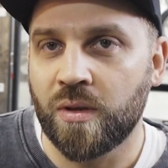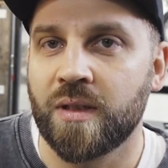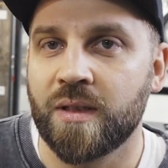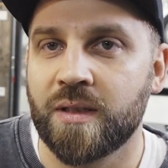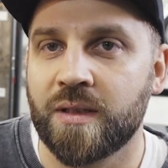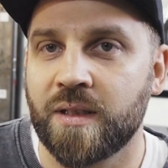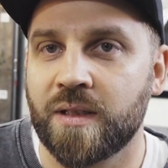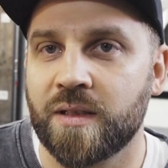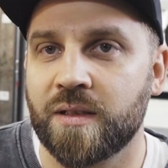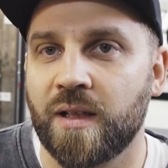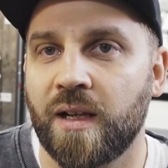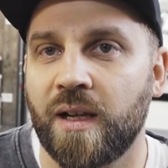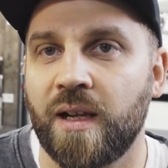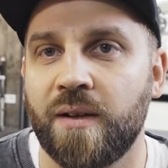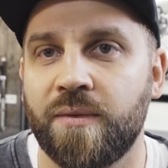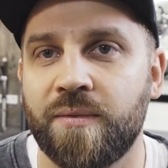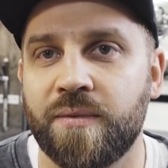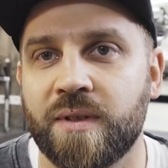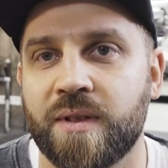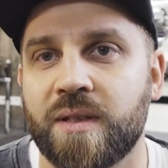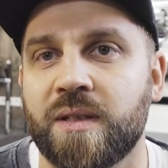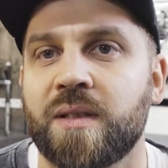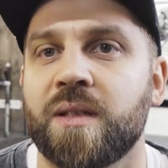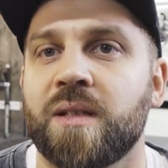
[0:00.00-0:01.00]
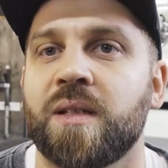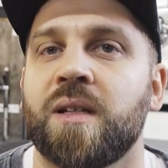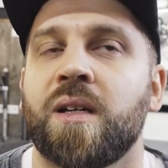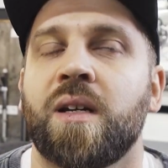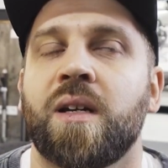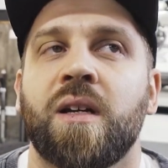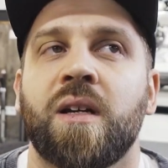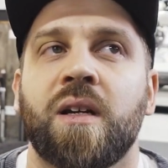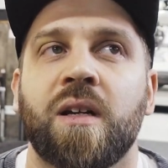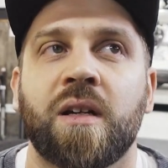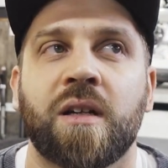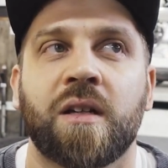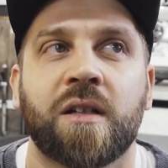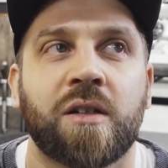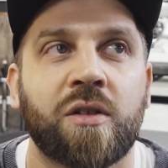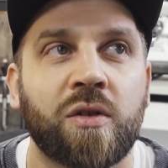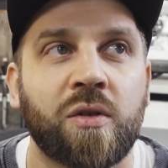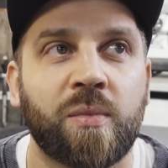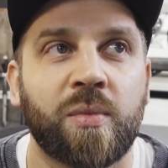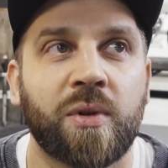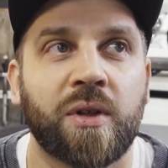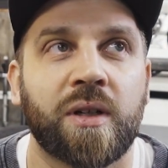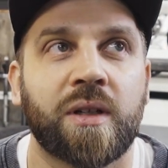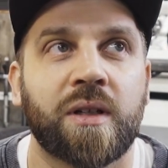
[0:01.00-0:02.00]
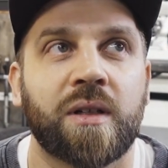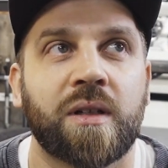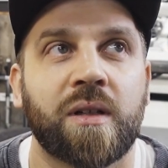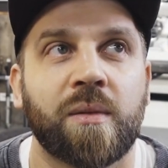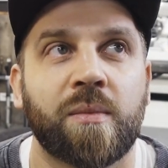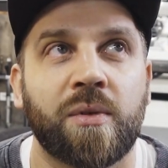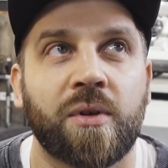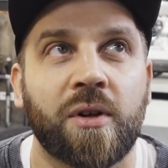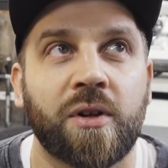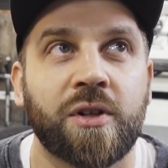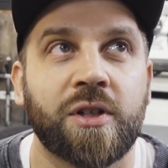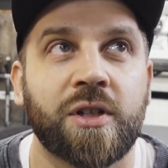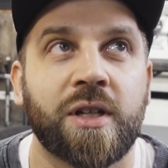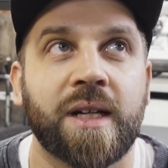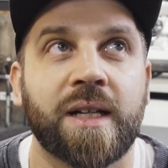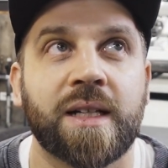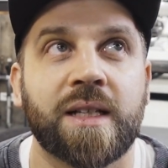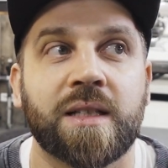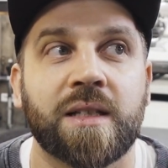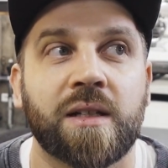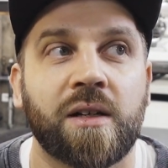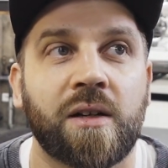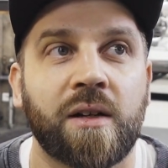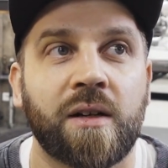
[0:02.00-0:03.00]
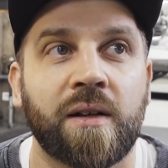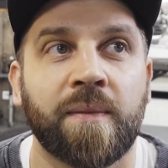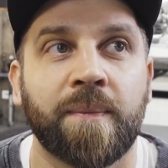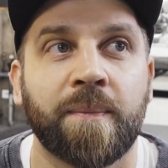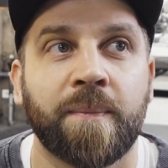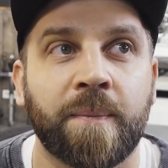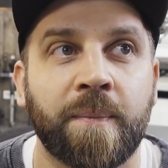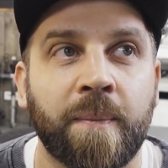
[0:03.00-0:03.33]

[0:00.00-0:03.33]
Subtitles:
scissor lifts to put the projects on.